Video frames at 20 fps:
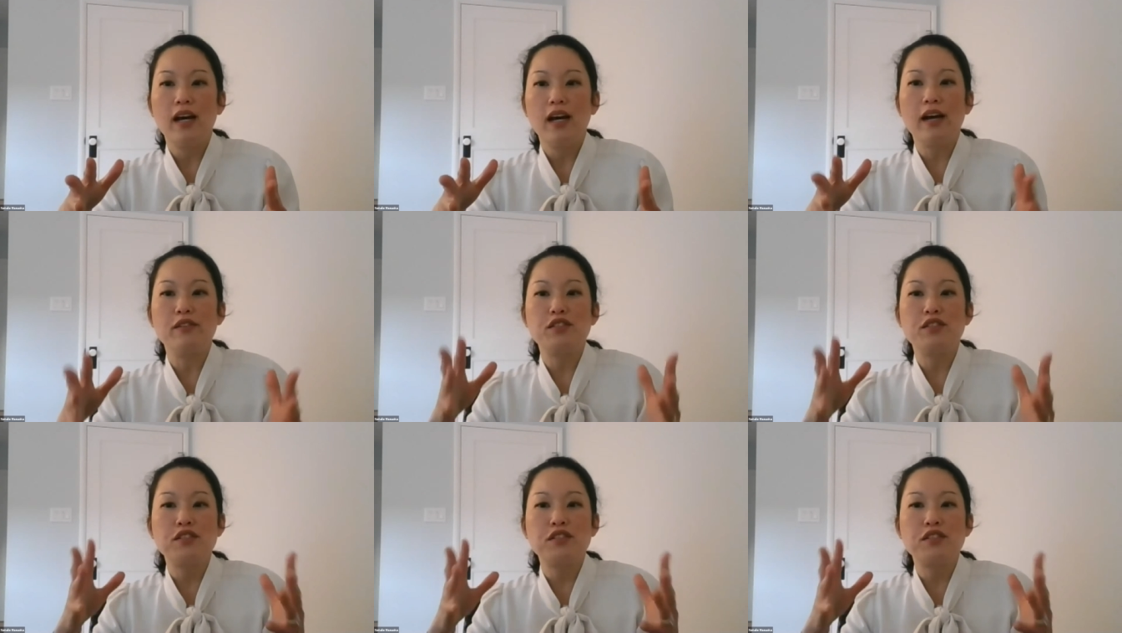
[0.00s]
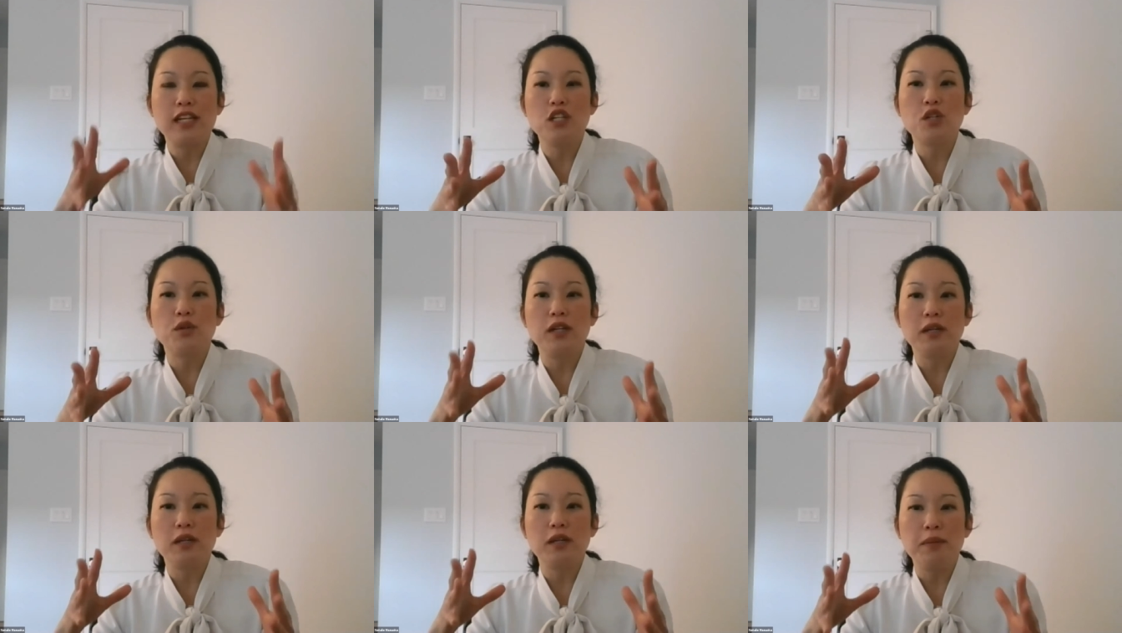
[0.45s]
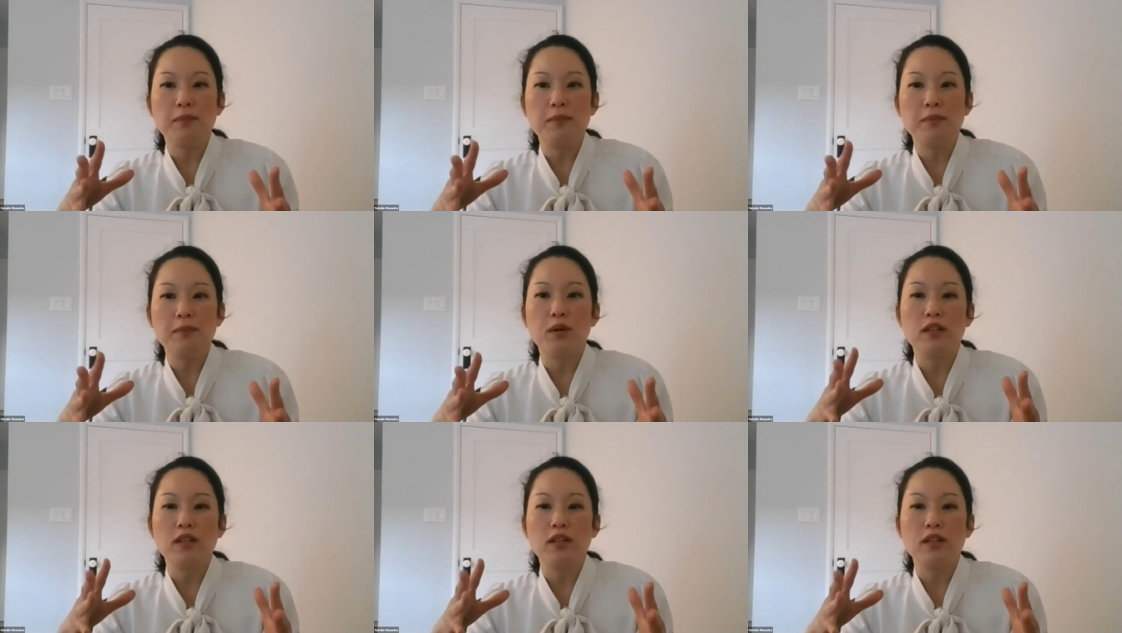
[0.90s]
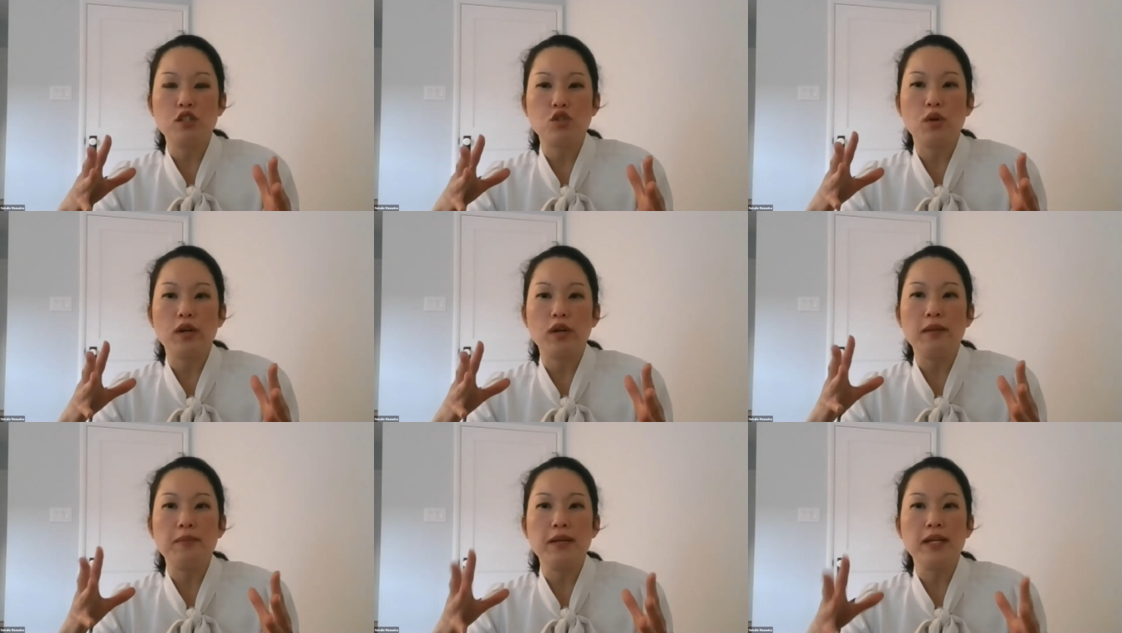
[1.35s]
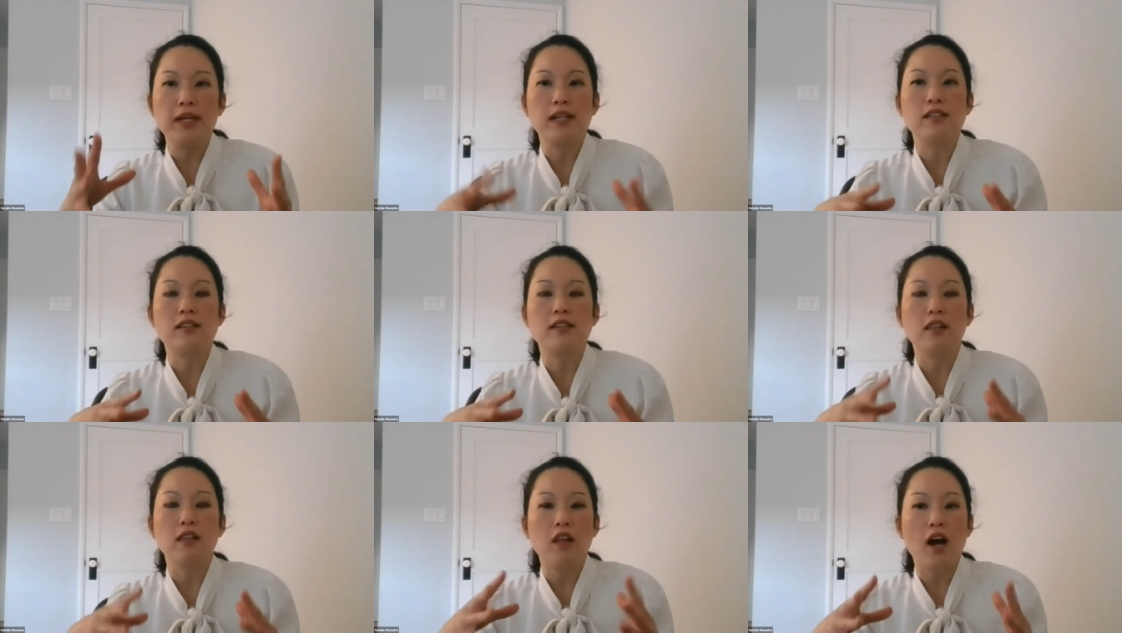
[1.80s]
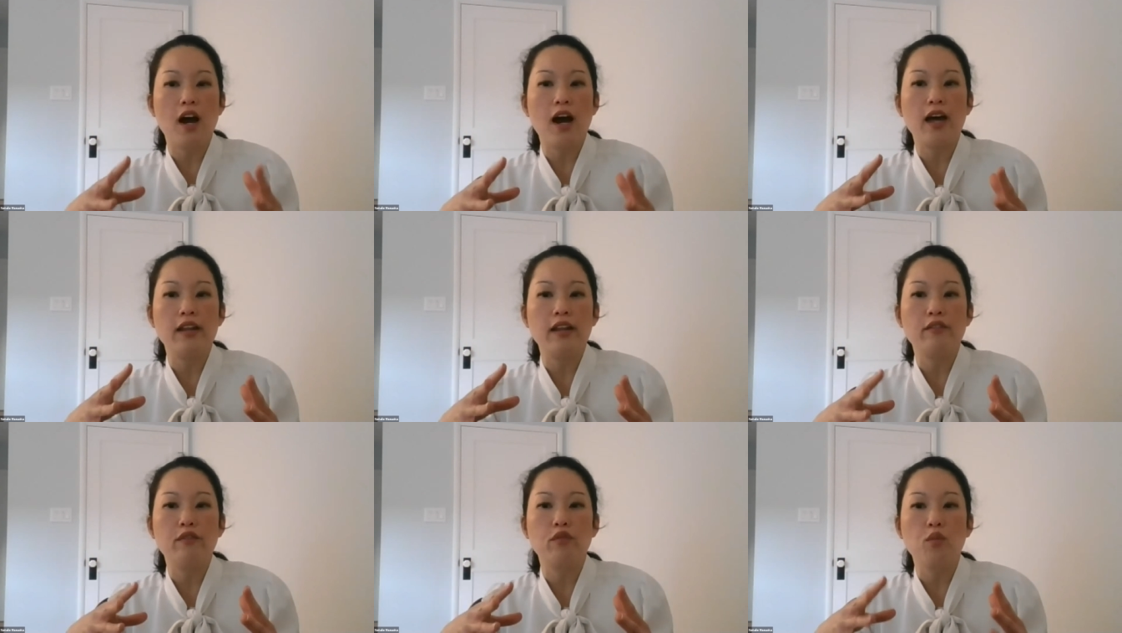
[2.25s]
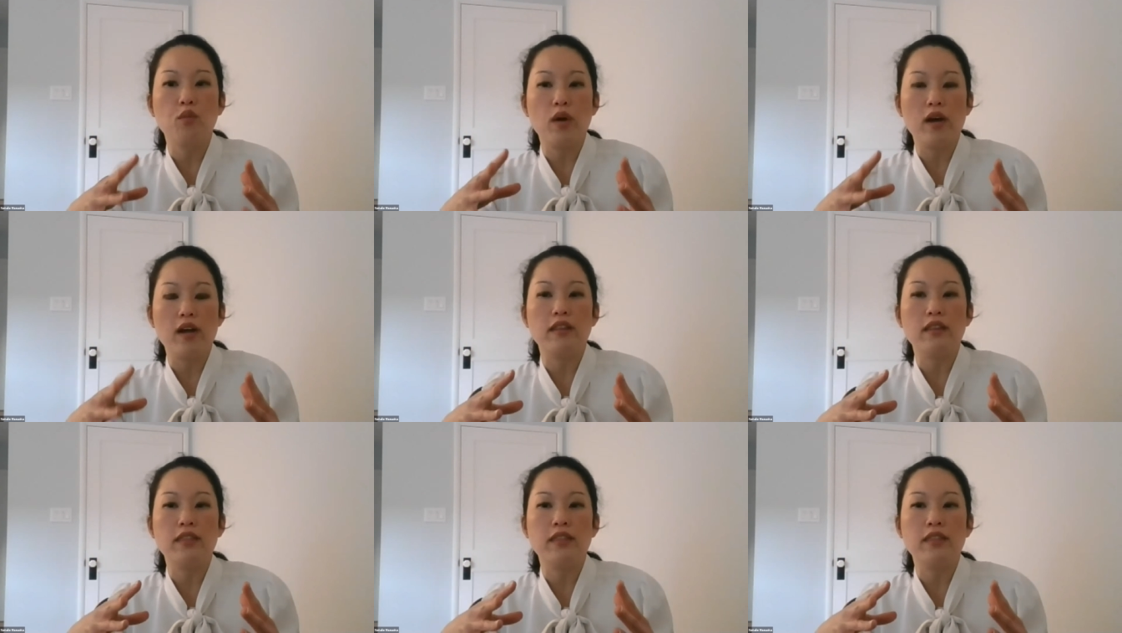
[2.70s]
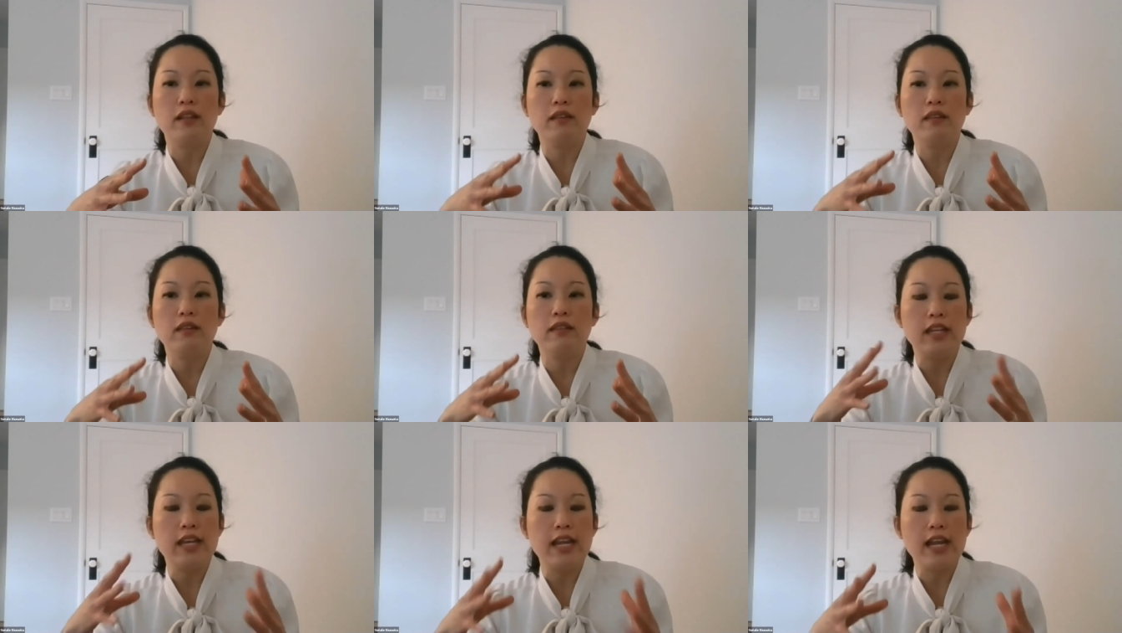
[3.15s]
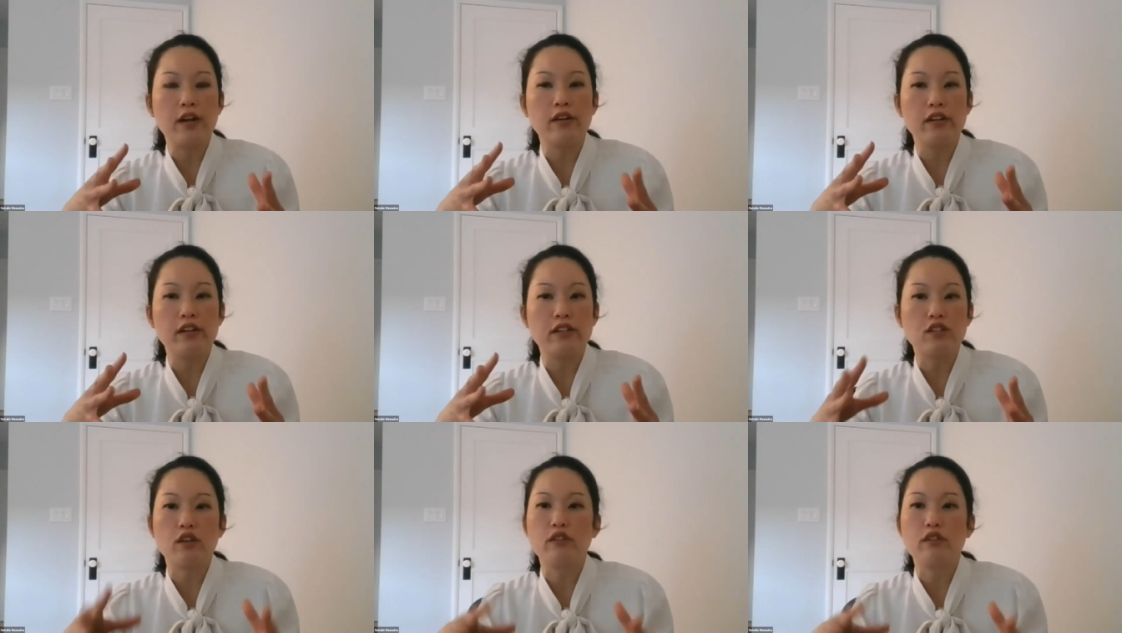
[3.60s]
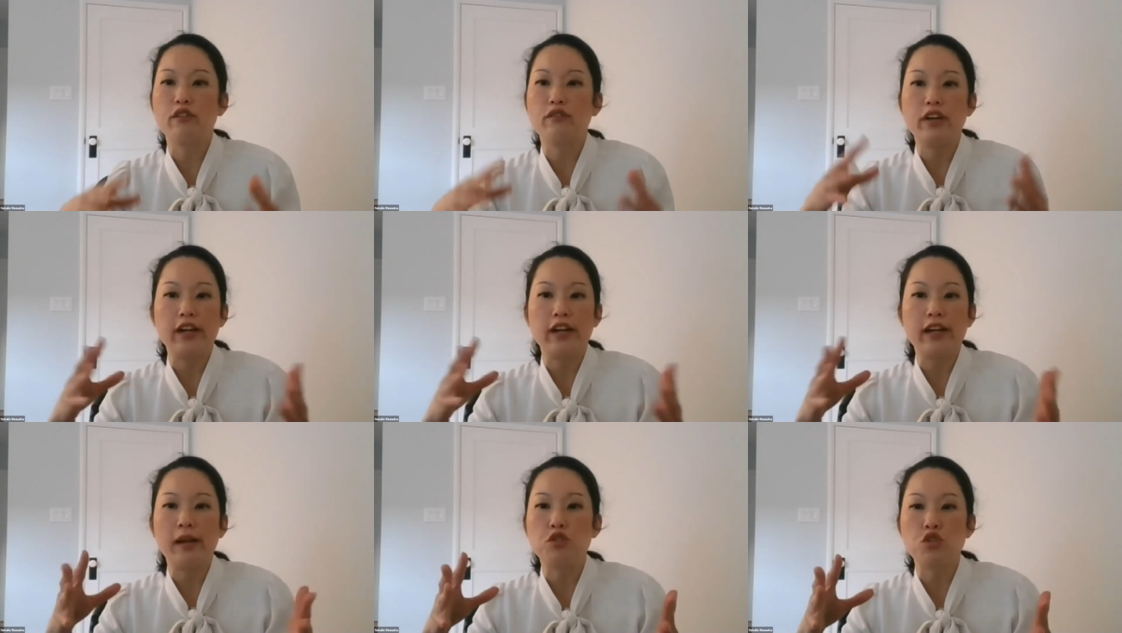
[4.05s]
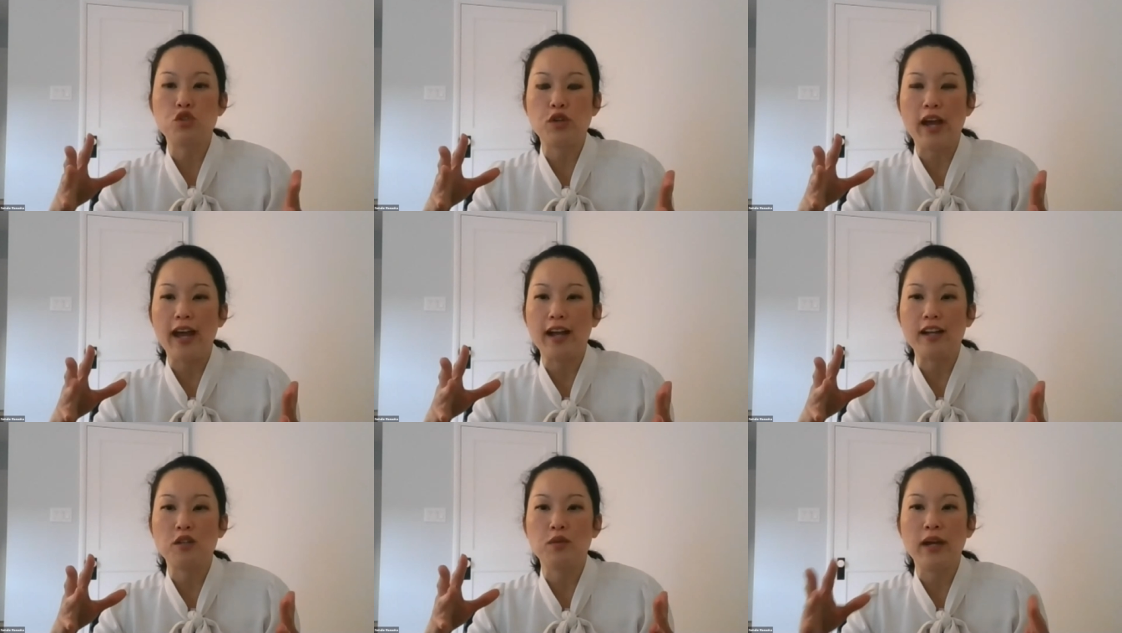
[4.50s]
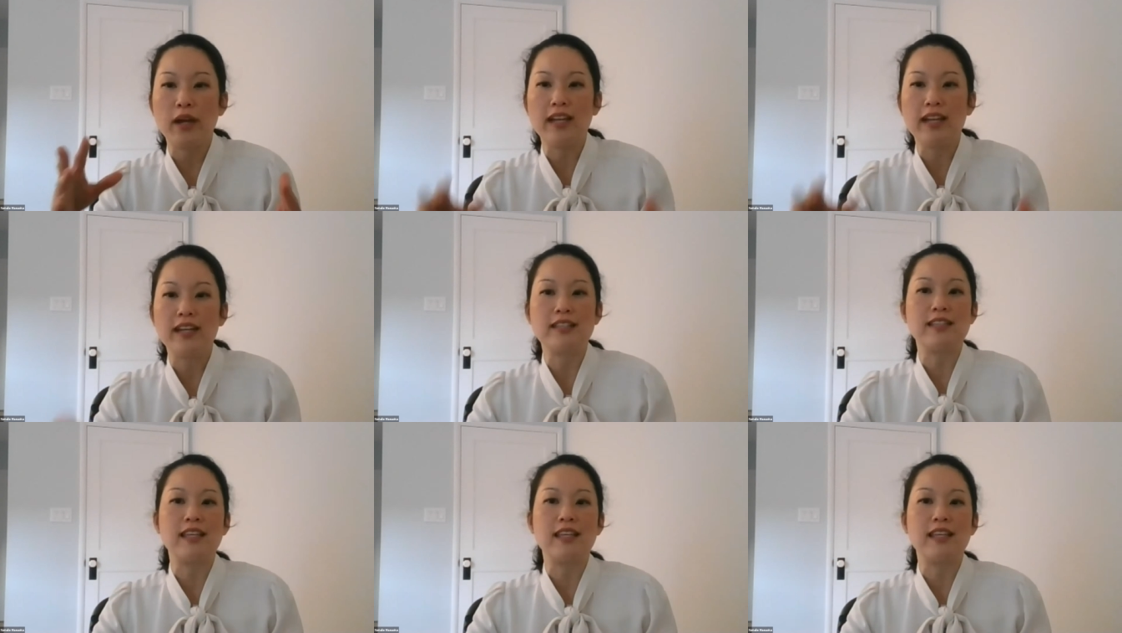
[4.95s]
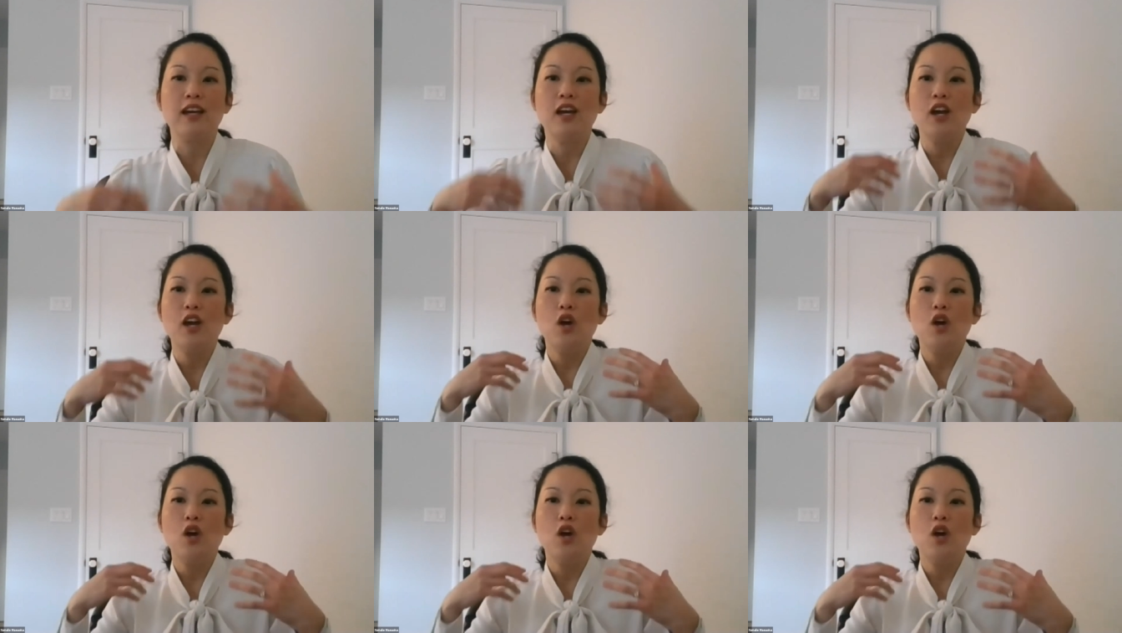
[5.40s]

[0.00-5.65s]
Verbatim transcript: of centering people in a story, because a lot of what the, the narratives are, they're very abstract, right? It's like,